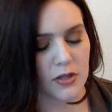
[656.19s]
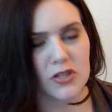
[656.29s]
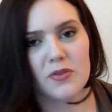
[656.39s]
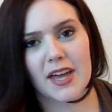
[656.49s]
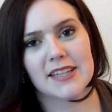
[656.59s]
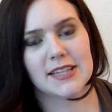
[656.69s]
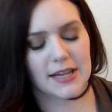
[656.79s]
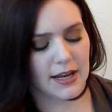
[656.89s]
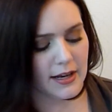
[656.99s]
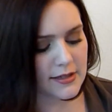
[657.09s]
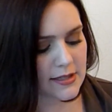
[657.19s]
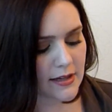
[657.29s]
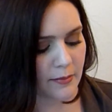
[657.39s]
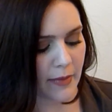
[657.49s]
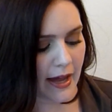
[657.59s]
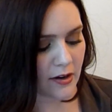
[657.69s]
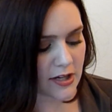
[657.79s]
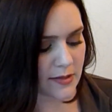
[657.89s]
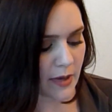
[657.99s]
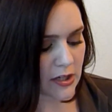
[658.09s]
So that didn't matter
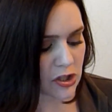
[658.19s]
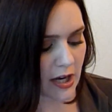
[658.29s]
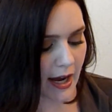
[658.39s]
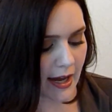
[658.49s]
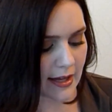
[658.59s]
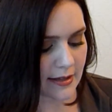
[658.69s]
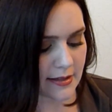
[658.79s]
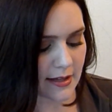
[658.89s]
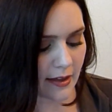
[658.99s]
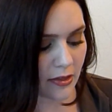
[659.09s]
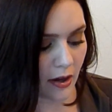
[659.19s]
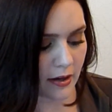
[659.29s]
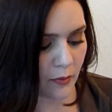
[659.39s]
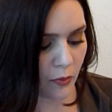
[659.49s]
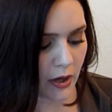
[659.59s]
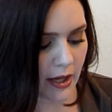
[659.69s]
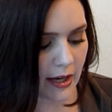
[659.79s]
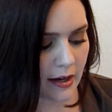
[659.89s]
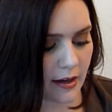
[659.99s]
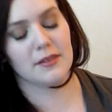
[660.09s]
as much as I thought it
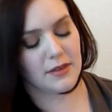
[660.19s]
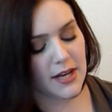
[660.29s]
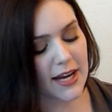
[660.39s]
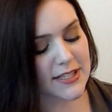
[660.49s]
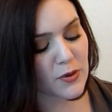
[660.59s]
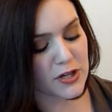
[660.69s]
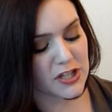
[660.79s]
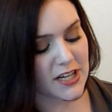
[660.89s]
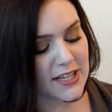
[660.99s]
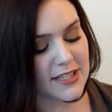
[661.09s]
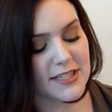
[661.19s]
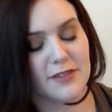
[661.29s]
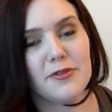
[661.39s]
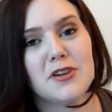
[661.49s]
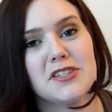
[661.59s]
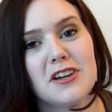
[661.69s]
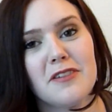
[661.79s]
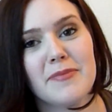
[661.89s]
would. The next question is the first year